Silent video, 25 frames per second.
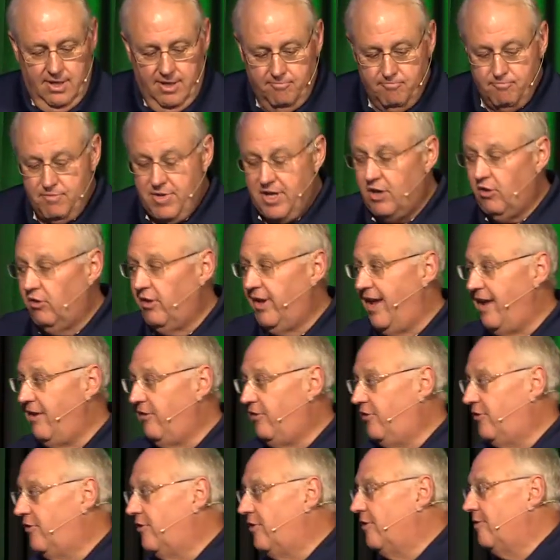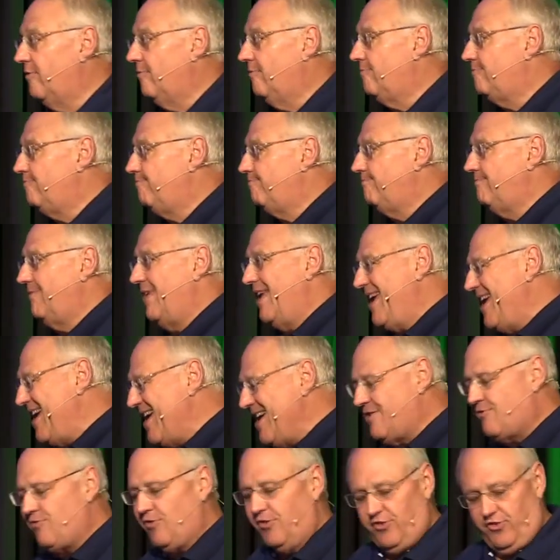Middle East,
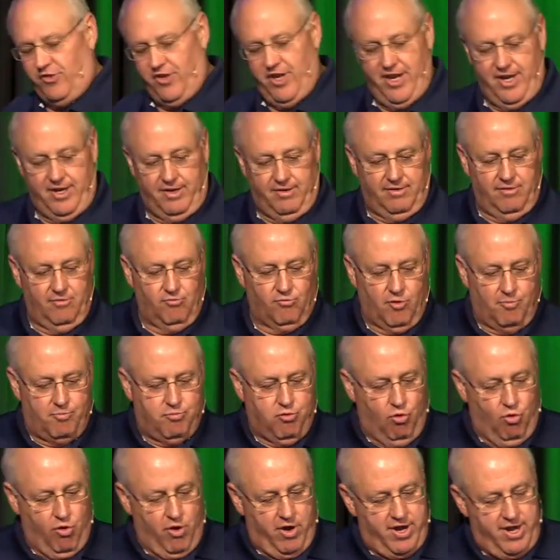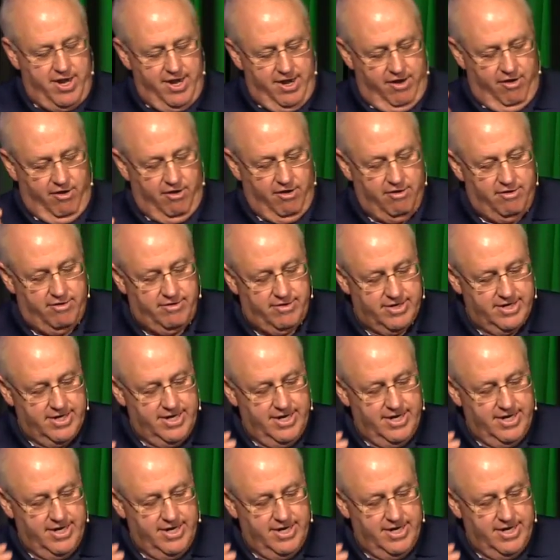interesting report here.